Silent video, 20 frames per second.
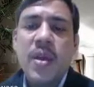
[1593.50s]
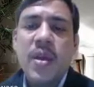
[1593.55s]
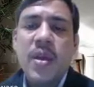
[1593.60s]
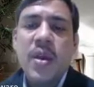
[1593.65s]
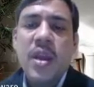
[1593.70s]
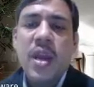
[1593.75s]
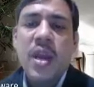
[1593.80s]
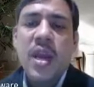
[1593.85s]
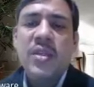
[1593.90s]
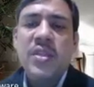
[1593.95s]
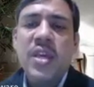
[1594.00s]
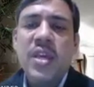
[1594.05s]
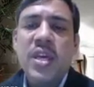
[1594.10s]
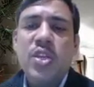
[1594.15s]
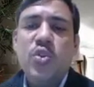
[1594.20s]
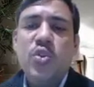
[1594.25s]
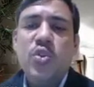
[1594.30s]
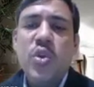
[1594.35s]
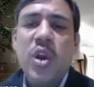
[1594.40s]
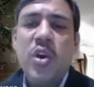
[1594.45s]
And then
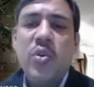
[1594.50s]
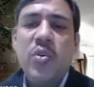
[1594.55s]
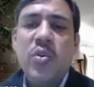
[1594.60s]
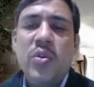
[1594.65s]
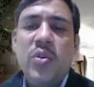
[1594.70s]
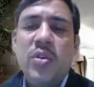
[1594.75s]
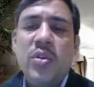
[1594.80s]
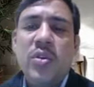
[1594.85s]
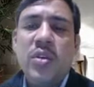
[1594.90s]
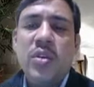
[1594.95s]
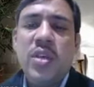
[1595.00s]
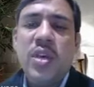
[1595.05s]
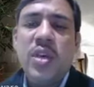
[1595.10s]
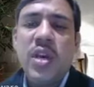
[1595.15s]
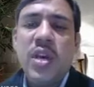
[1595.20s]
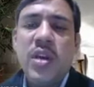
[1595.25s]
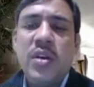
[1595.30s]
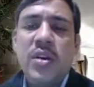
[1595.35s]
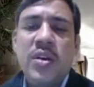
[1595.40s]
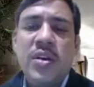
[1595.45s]
you have
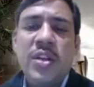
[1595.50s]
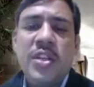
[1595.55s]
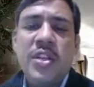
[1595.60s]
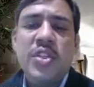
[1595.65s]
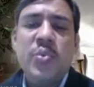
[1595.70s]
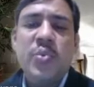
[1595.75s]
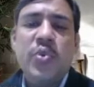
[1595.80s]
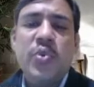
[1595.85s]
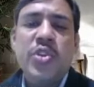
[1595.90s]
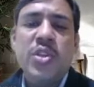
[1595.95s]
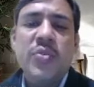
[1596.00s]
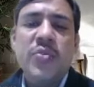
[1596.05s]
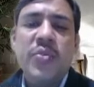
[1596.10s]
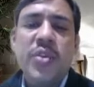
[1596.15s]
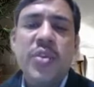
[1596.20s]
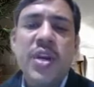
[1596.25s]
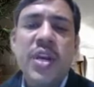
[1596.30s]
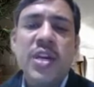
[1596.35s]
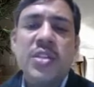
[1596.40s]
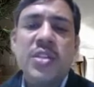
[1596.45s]
here distribution
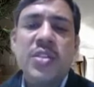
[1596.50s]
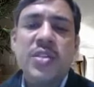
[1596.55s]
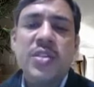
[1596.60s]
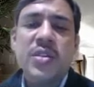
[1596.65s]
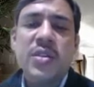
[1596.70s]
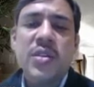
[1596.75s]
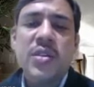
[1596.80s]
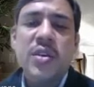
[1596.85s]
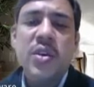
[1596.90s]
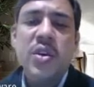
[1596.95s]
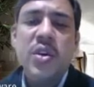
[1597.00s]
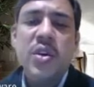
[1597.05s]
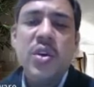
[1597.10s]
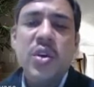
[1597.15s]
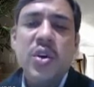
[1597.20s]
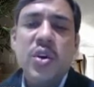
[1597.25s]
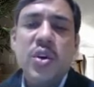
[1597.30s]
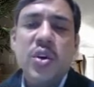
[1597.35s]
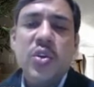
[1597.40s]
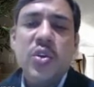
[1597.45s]
feeders.
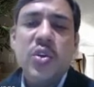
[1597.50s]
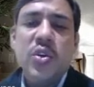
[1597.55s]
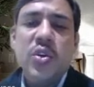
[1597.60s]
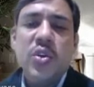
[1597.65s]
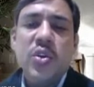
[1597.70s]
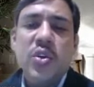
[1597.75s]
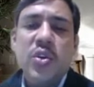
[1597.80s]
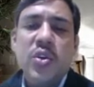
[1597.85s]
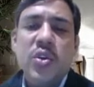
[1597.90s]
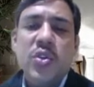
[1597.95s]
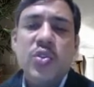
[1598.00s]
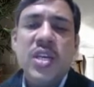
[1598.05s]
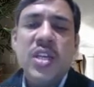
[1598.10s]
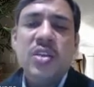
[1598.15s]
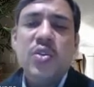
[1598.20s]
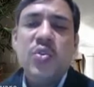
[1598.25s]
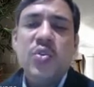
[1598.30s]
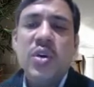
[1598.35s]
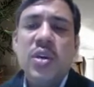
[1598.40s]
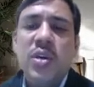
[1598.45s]
So these are the
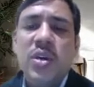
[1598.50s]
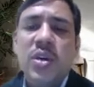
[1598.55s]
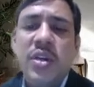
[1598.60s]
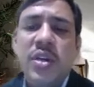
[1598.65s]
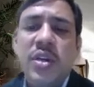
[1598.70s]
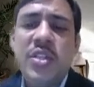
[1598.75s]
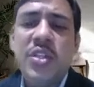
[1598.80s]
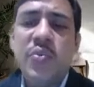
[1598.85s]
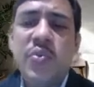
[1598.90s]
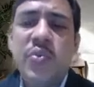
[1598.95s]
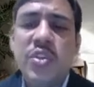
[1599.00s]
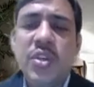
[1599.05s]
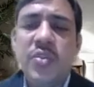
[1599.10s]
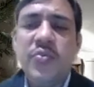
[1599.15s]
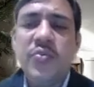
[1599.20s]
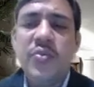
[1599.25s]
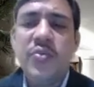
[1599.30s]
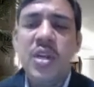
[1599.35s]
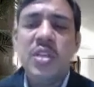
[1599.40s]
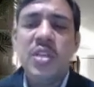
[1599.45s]
your distribution
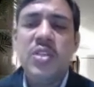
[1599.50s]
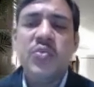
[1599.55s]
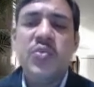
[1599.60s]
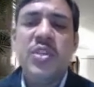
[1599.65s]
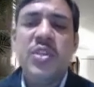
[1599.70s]
feeders which are